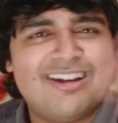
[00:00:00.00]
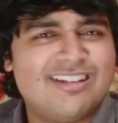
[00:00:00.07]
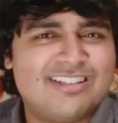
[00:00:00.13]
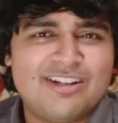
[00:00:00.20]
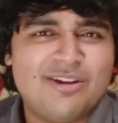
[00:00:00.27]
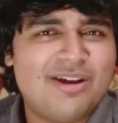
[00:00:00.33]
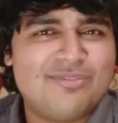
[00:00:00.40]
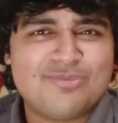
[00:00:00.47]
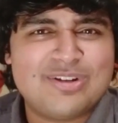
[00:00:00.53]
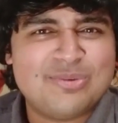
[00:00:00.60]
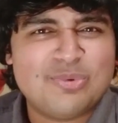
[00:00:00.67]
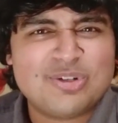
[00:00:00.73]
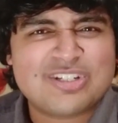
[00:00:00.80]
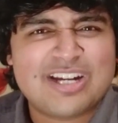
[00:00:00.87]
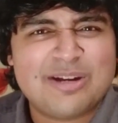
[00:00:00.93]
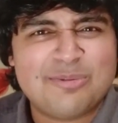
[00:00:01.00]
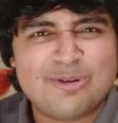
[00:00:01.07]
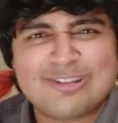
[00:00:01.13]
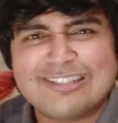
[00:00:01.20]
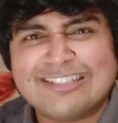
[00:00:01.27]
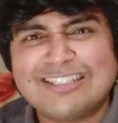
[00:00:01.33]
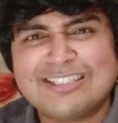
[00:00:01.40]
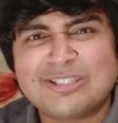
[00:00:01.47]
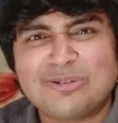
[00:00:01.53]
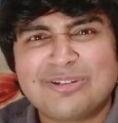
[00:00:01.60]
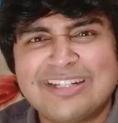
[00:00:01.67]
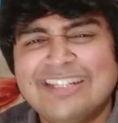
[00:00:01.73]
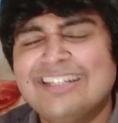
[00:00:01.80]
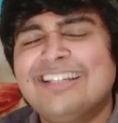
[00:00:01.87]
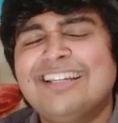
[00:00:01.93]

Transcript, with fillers: I don't know. I haven't really watched Harry Potter. Sorry.